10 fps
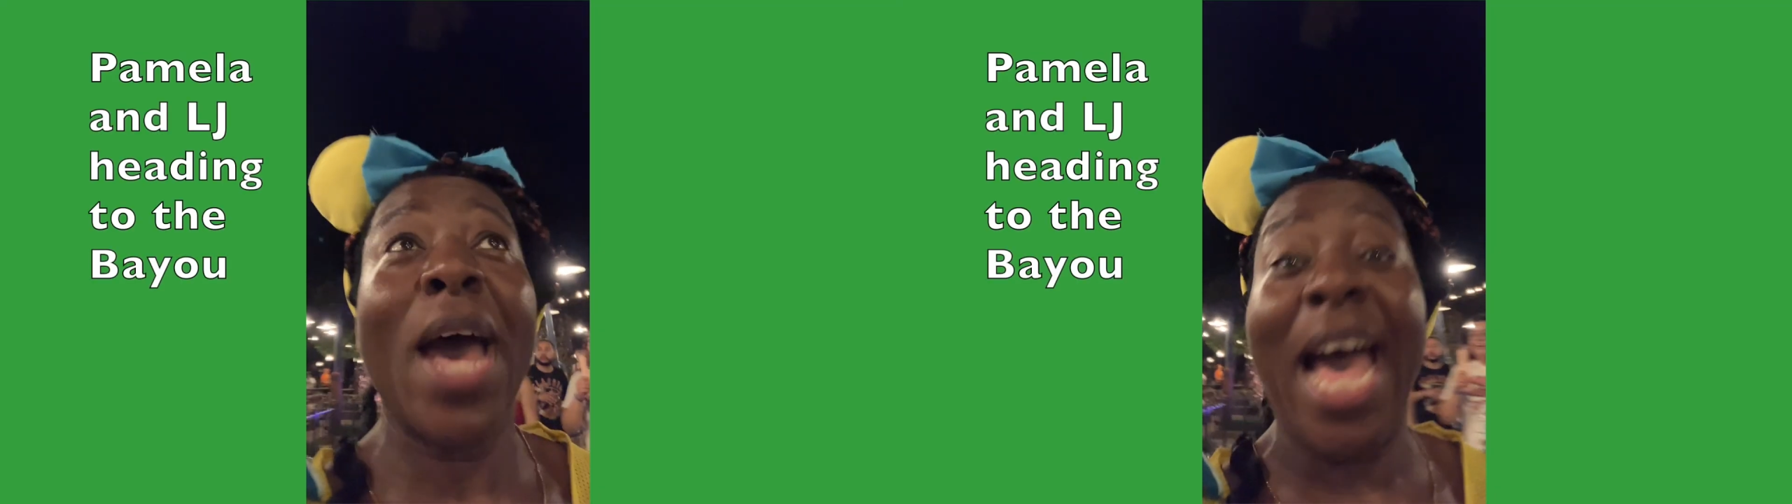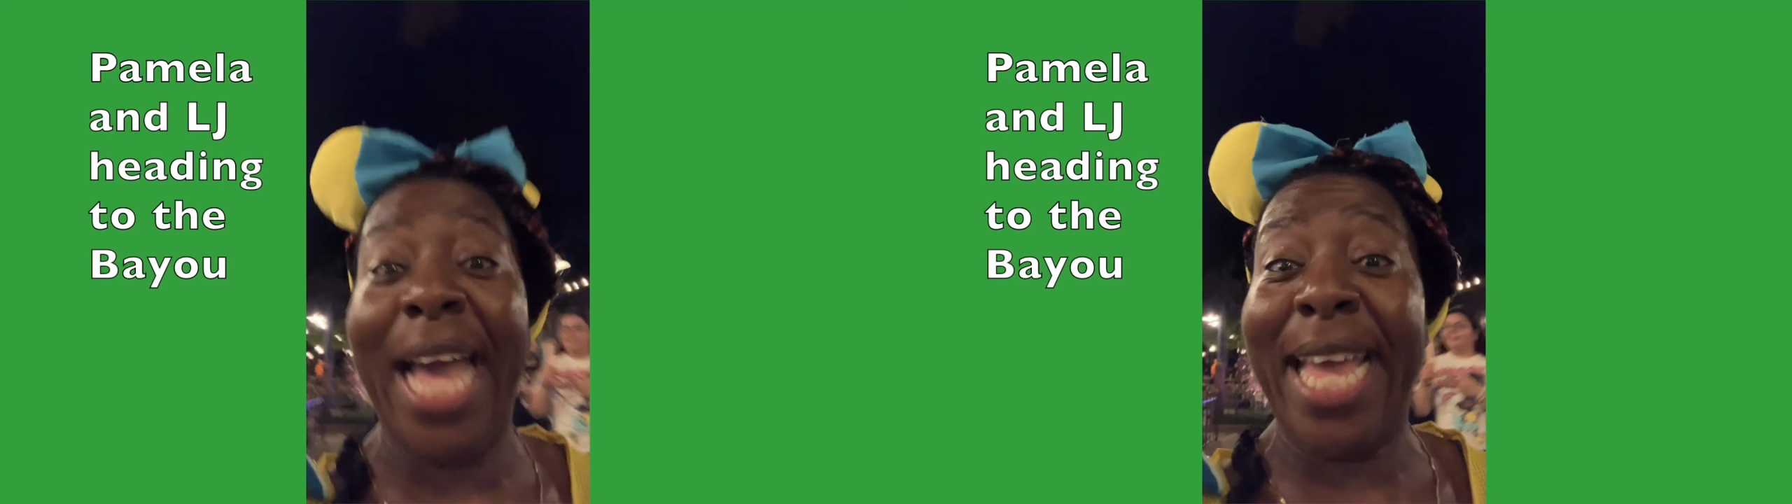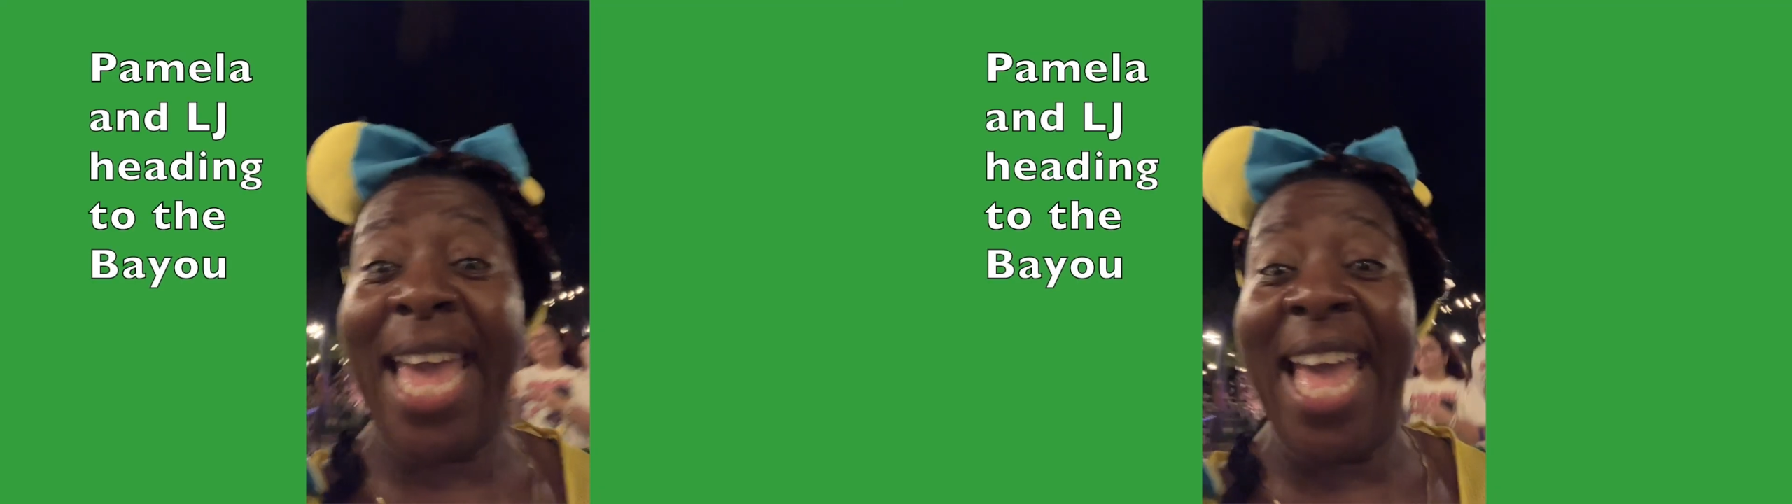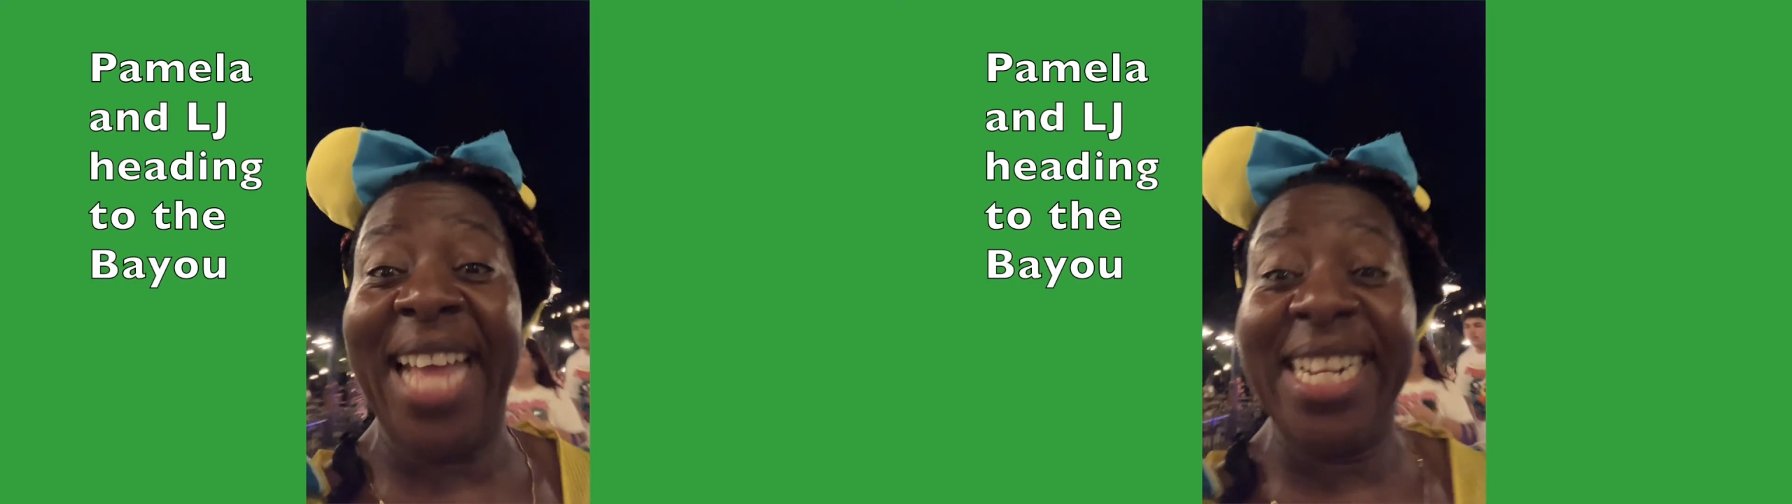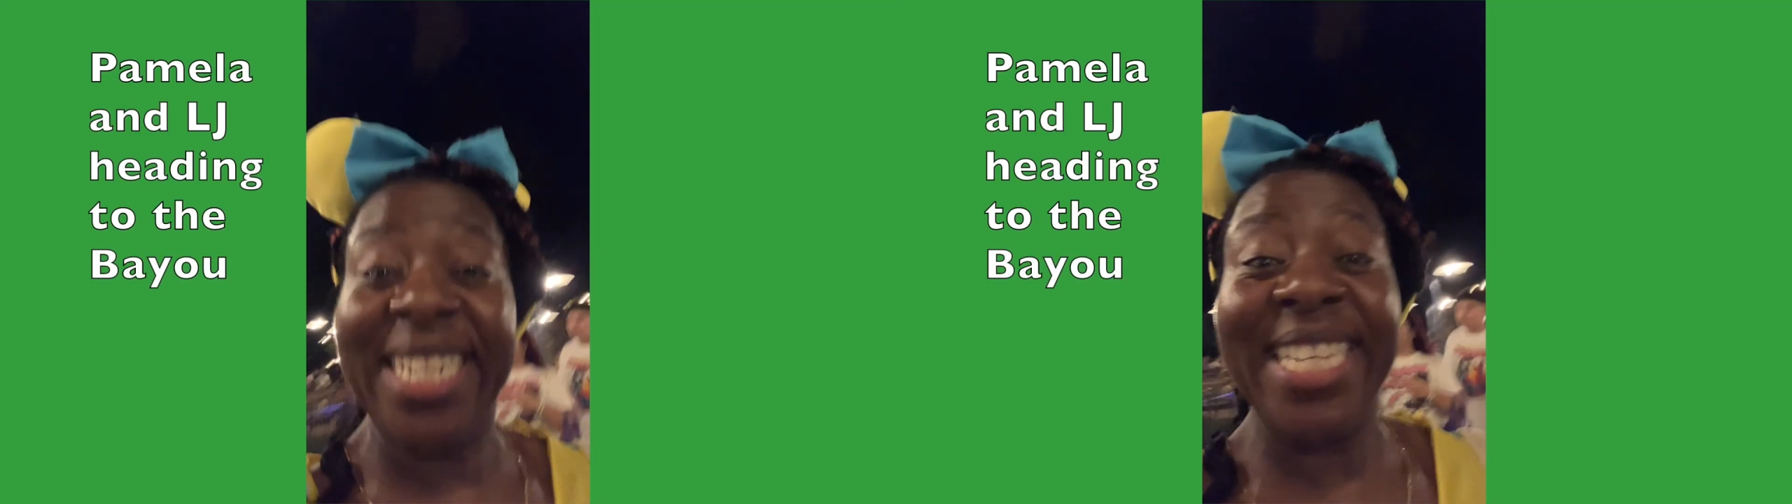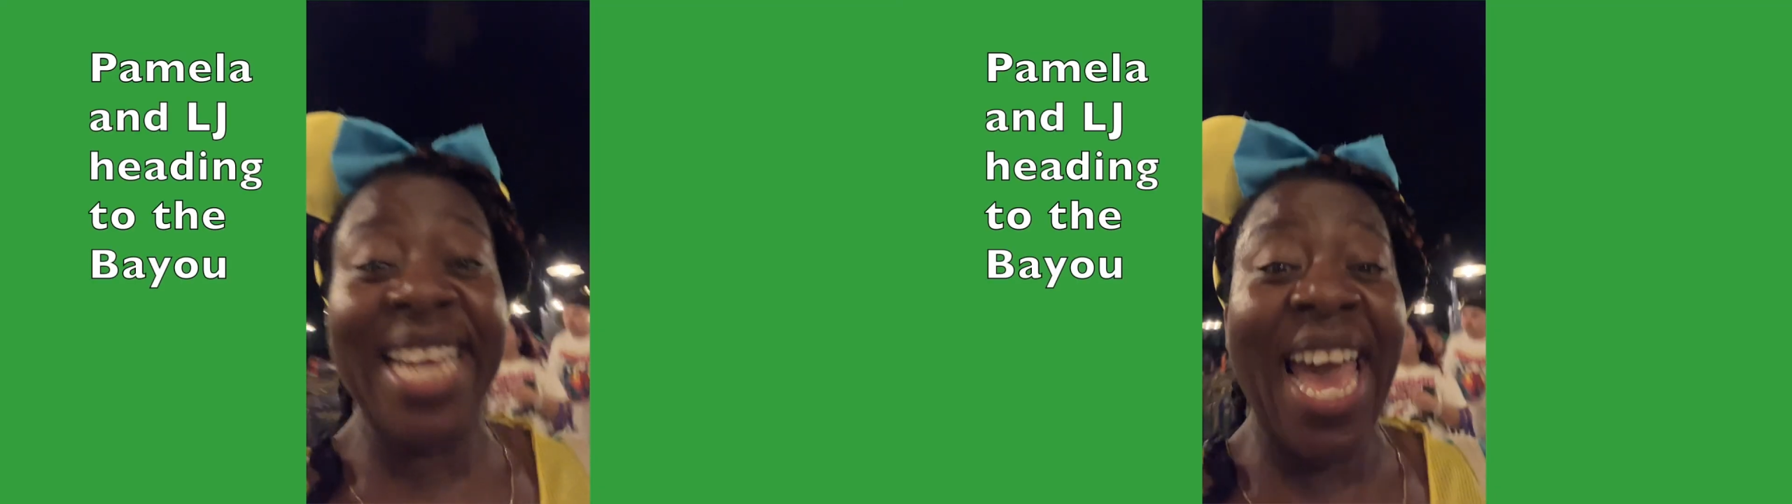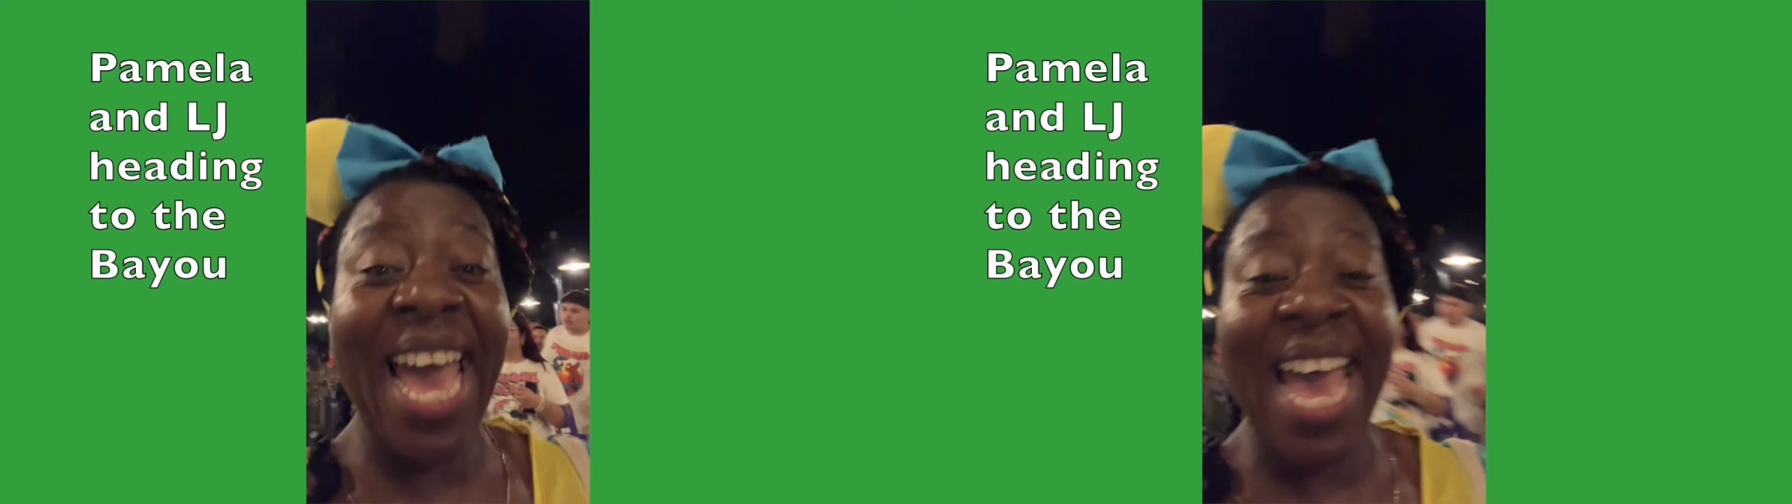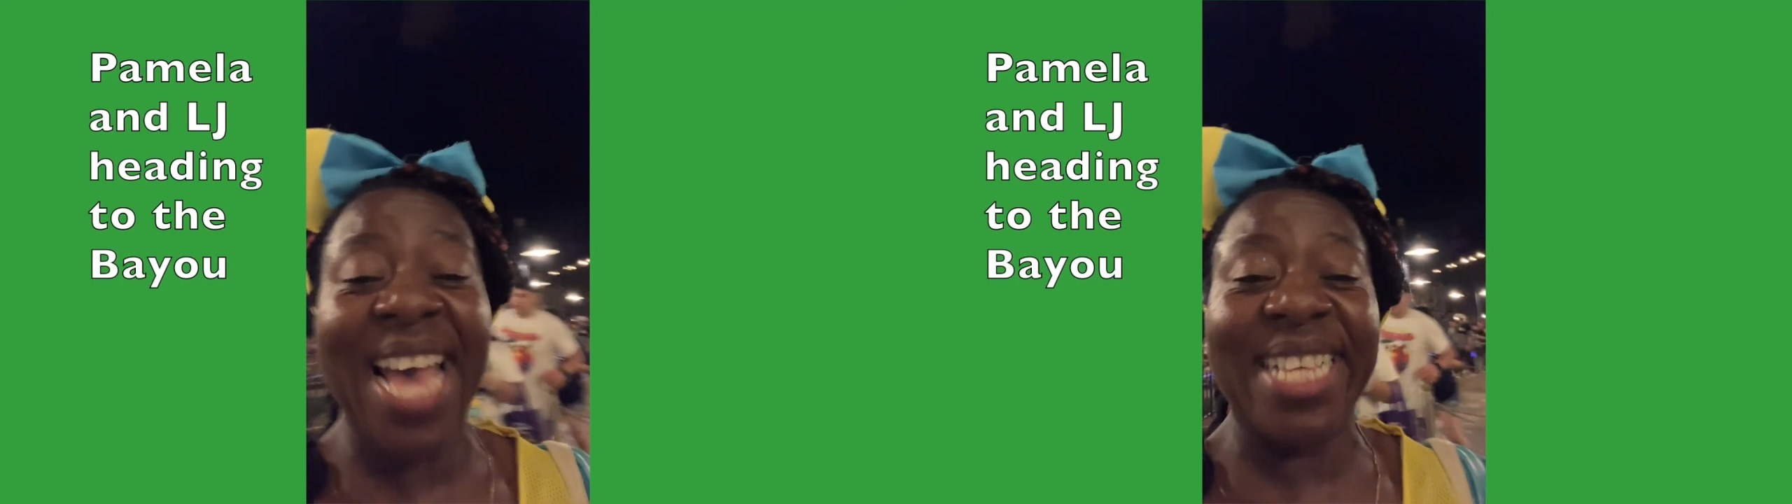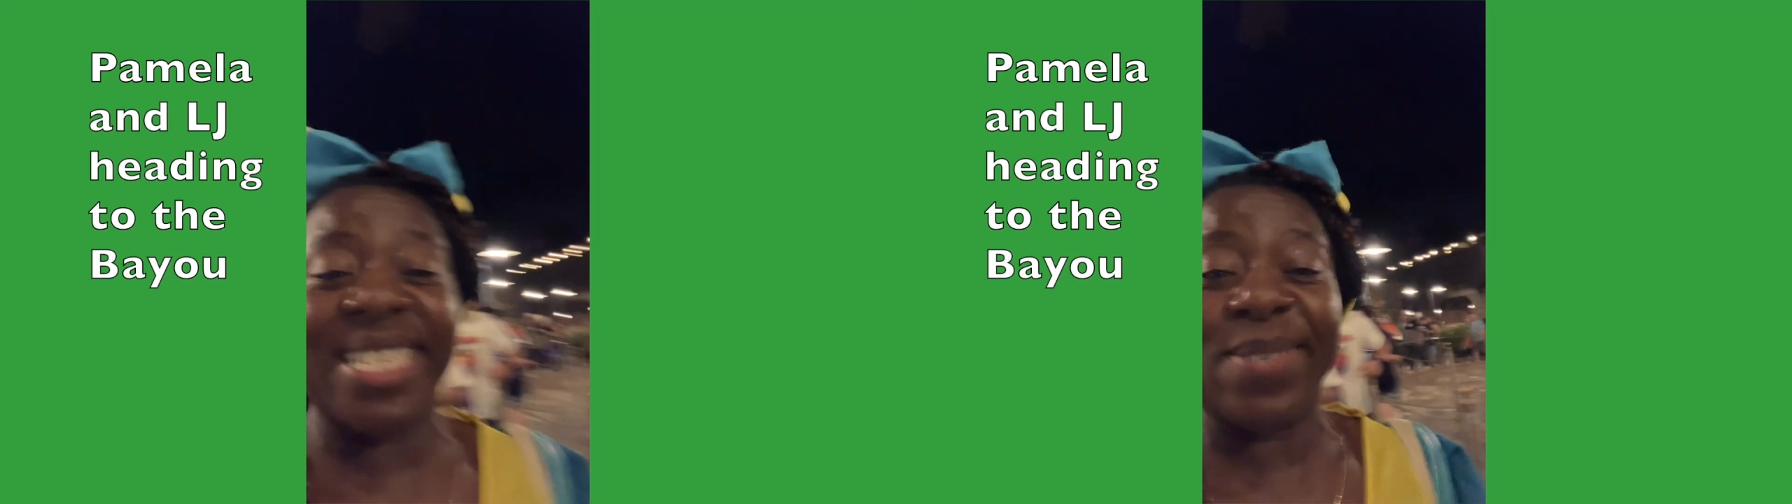again? Yes,